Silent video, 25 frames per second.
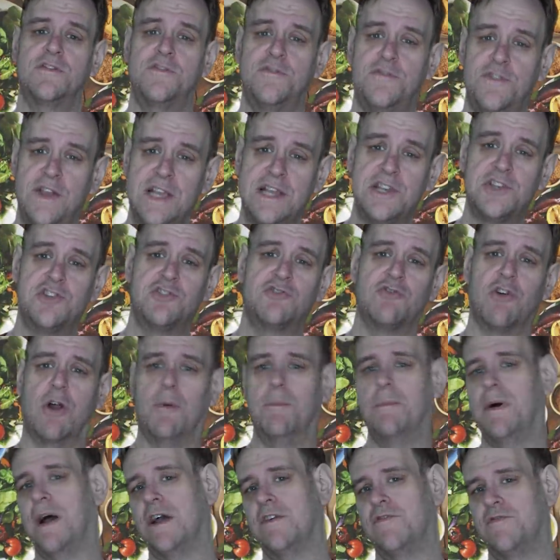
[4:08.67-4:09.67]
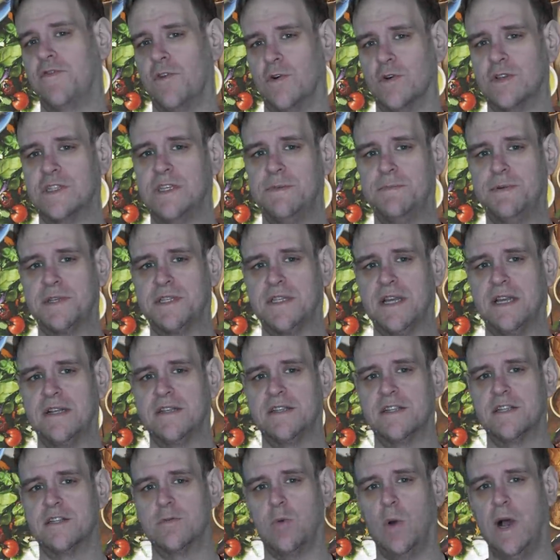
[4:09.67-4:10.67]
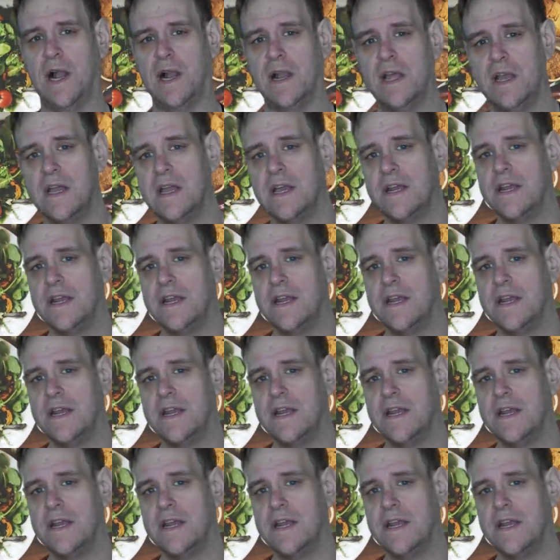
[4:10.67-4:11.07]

fish dropped by 40% as well.